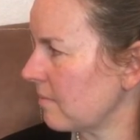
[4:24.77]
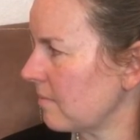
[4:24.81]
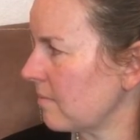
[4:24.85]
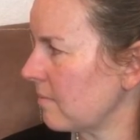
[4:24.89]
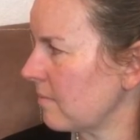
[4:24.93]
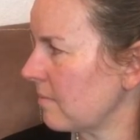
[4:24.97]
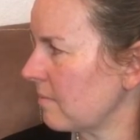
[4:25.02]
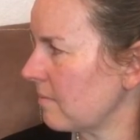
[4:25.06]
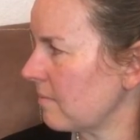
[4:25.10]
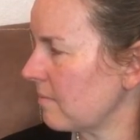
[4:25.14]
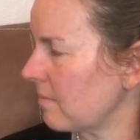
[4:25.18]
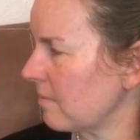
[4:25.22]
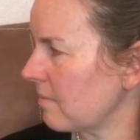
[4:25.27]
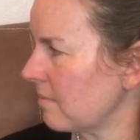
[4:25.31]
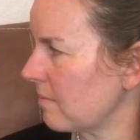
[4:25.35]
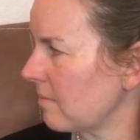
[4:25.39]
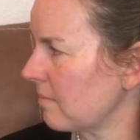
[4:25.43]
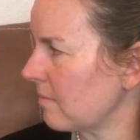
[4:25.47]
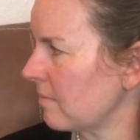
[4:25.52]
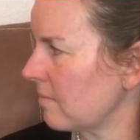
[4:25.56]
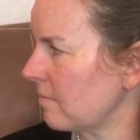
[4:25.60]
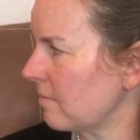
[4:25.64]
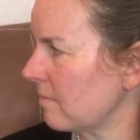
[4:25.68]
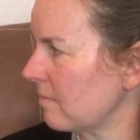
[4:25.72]

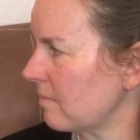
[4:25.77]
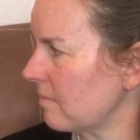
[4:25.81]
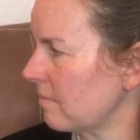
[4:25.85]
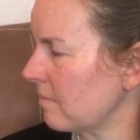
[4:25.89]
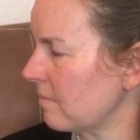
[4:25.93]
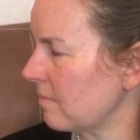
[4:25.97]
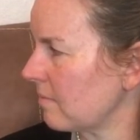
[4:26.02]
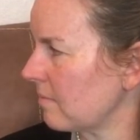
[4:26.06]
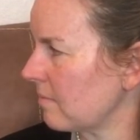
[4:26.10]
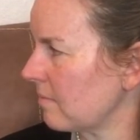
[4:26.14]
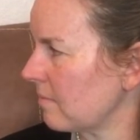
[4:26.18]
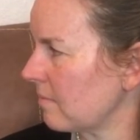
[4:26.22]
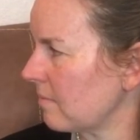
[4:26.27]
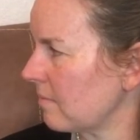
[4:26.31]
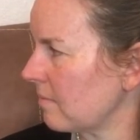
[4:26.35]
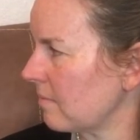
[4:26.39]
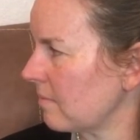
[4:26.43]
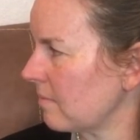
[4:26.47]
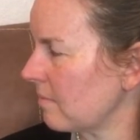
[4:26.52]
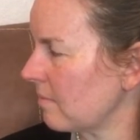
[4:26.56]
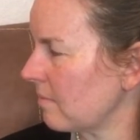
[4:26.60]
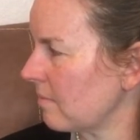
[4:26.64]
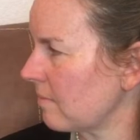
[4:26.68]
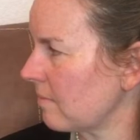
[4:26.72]

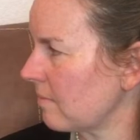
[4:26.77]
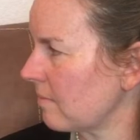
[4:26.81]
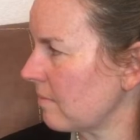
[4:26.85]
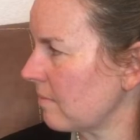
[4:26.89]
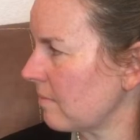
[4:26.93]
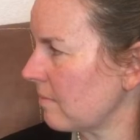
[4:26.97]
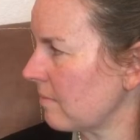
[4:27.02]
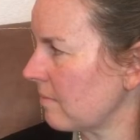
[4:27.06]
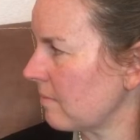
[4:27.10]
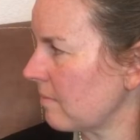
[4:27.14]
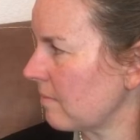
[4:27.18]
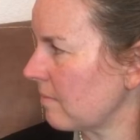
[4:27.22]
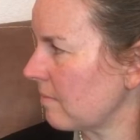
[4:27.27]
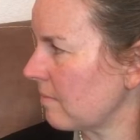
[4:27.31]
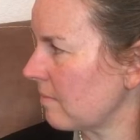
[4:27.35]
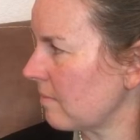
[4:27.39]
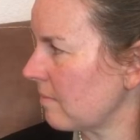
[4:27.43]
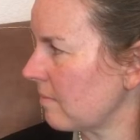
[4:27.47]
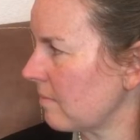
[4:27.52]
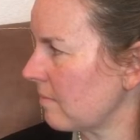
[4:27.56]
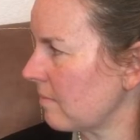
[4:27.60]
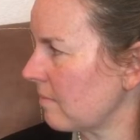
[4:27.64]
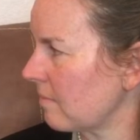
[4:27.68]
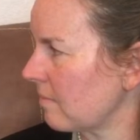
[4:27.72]

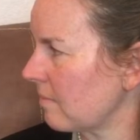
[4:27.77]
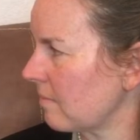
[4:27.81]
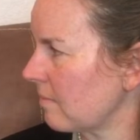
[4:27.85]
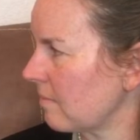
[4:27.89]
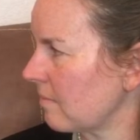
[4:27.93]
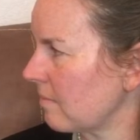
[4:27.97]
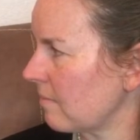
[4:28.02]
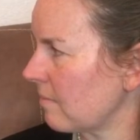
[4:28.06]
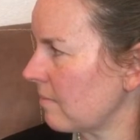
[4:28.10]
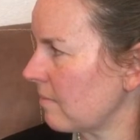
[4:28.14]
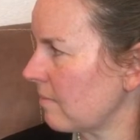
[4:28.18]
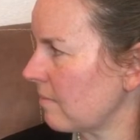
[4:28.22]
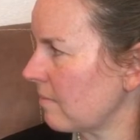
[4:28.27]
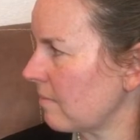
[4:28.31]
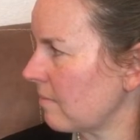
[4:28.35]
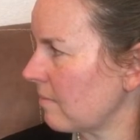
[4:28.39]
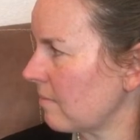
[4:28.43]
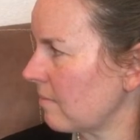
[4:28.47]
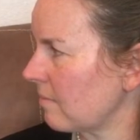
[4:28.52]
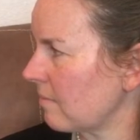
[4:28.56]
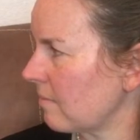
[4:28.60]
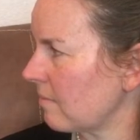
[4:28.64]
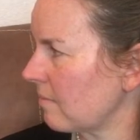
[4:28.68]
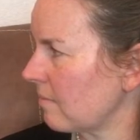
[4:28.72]

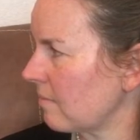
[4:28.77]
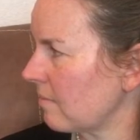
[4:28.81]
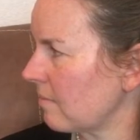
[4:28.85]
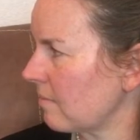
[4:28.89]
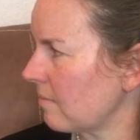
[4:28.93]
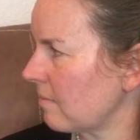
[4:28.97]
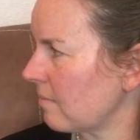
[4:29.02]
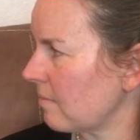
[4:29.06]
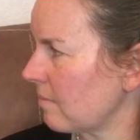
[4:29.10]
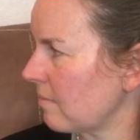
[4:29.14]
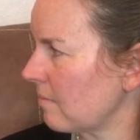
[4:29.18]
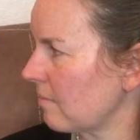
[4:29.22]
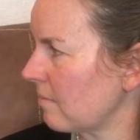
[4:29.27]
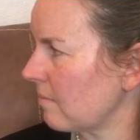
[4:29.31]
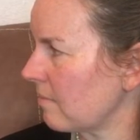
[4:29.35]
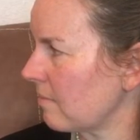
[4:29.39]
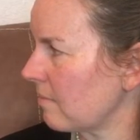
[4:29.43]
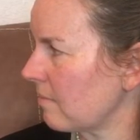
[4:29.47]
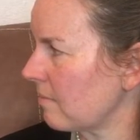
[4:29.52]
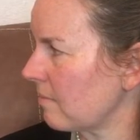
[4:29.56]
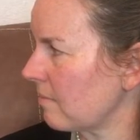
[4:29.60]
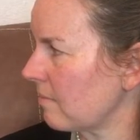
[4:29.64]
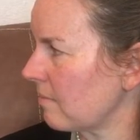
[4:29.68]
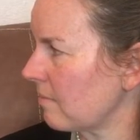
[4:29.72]

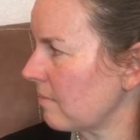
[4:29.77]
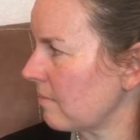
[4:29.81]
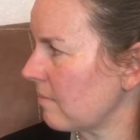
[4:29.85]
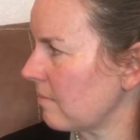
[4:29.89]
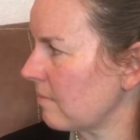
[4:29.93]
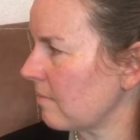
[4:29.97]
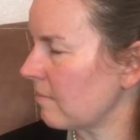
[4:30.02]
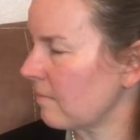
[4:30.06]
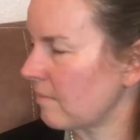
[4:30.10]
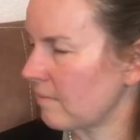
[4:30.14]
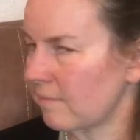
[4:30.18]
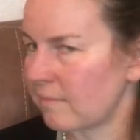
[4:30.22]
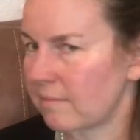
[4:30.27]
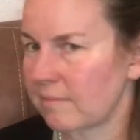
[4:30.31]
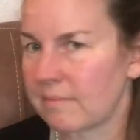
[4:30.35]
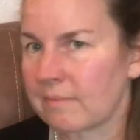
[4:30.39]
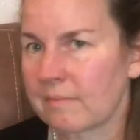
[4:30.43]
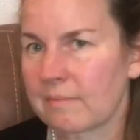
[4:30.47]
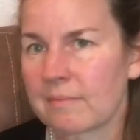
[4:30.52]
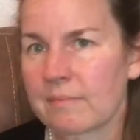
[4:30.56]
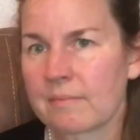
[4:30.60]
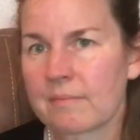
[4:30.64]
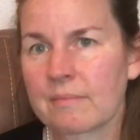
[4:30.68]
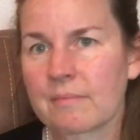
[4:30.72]

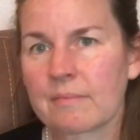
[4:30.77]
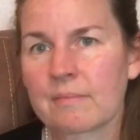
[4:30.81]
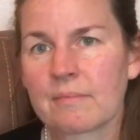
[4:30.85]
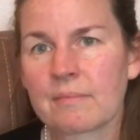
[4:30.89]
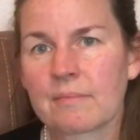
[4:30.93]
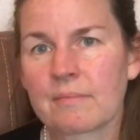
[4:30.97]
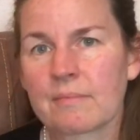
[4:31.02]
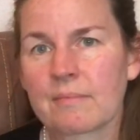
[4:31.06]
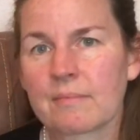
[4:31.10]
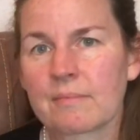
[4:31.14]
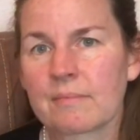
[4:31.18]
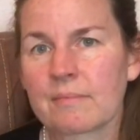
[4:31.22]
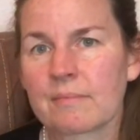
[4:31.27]
This person isn't speaking.